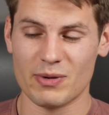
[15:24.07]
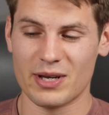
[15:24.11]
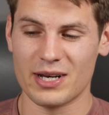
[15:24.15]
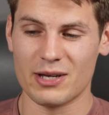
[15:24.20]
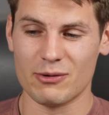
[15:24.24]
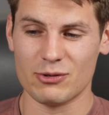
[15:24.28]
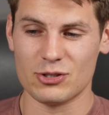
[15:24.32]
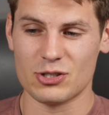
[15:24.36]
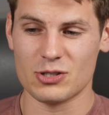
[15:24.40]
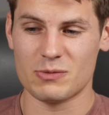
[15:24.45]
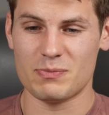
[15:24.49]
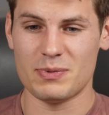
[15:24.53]
but it
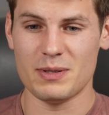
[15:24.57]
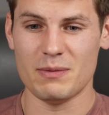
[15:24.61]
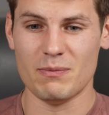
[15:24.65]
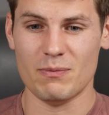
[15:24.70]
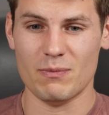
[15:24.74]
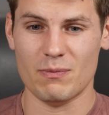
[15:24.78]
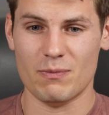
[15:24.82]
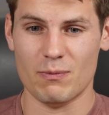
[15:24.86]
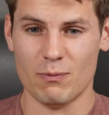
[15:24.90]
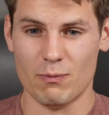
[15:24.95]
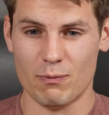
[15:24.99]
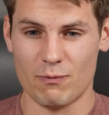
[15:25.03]
would just be
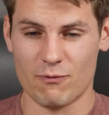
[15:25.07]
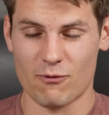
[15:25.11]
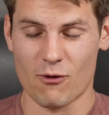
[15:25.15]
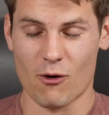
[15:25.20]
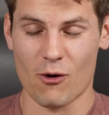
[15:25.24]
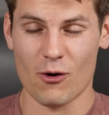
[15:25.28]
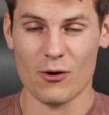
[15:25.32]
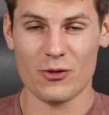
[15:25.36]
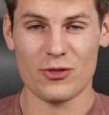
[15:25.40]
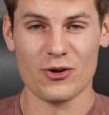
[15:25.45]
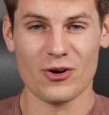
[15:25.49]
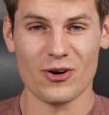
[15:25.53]

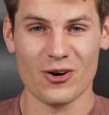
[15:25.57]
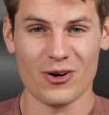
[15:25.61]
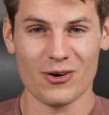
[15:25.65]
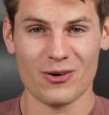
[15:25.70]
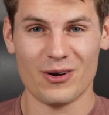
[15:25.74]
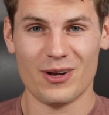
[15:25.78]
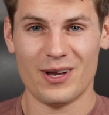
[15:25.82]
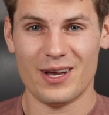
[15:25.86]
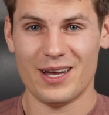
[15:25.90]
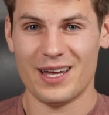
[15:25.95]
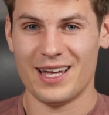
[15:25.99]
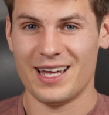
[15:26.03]

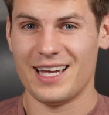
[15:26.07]
further